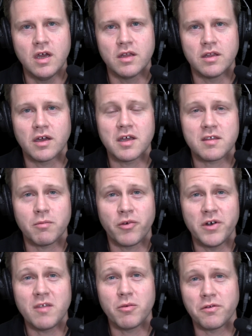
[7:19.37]
I guess the
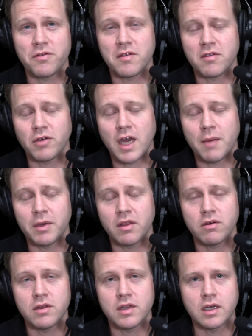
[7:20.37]
principles are still coming
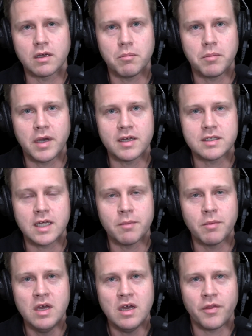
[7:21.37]
through there. But
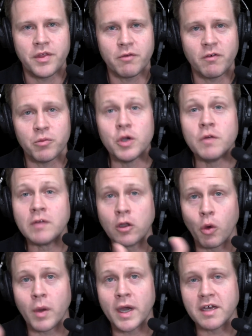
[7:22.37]
I think we've moved a
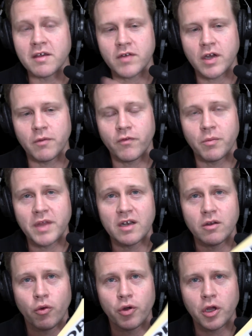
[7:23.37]
long way from that
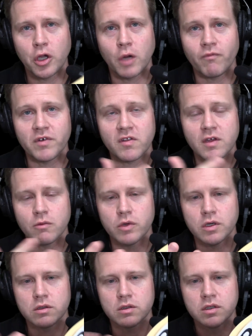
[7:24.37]
audio conferencing
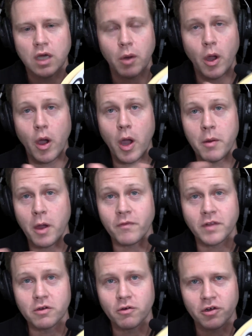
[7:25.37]
world.
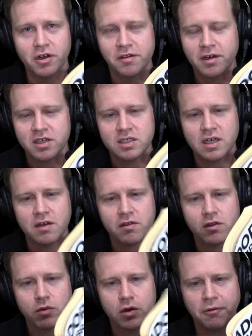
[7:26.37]
Hopefully your organization has
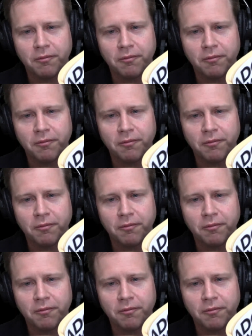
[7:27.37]
as well.